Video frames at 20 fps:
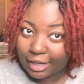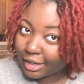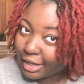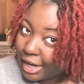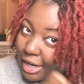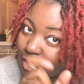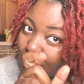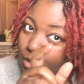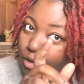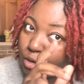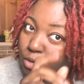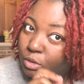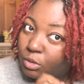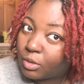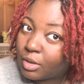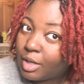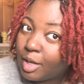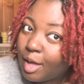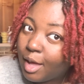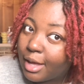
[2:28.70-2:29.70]
I know
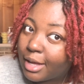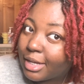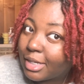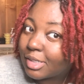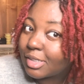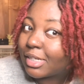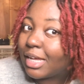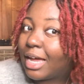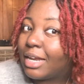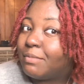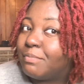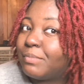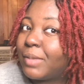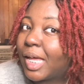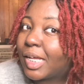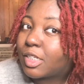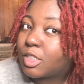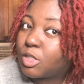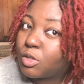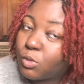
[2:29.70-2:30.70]
it's gotten
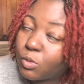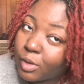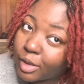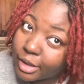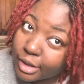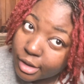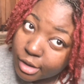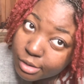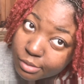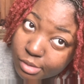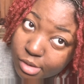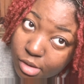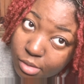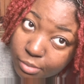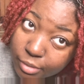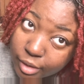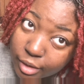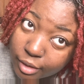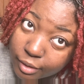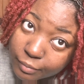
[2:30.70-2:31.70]
back to what it used to
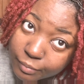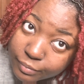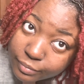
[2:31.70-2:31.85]
be.